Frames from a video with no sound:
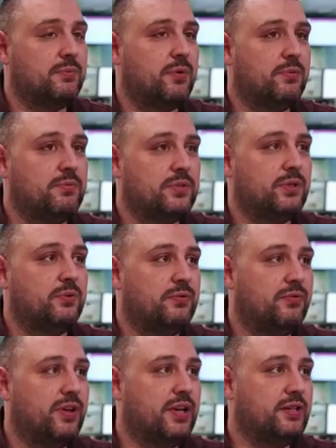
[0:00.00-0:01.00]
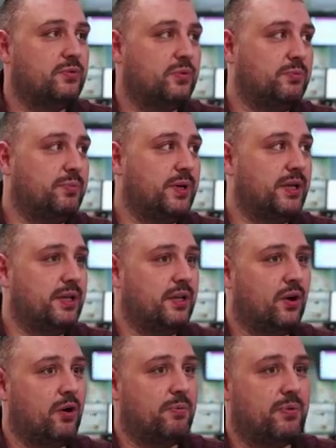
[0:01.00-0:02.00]
of the problems that we face will be
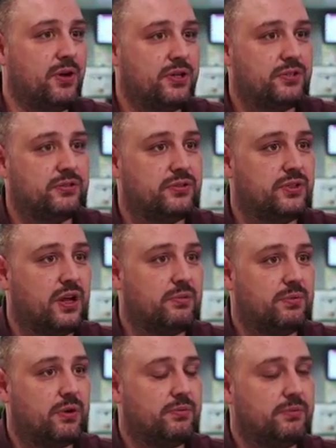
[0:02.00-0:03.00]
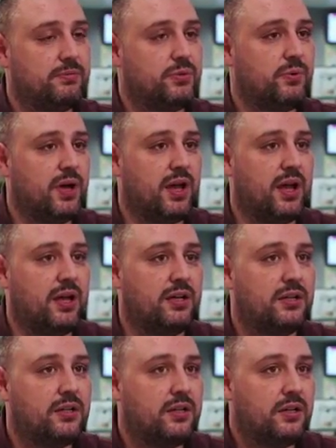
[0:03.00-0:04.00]
operational style problems where
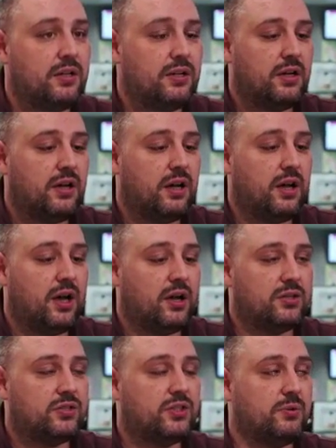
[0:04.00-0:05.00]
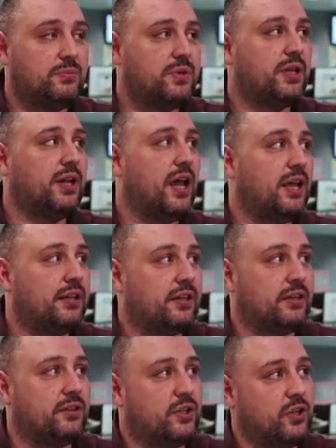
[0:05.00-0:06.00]
something like
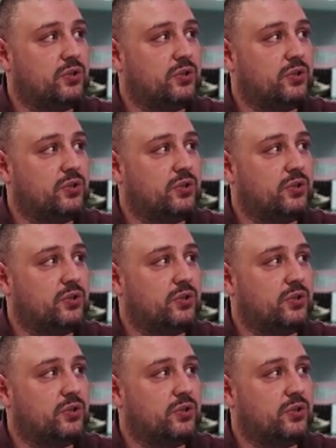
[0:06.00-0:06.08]
that the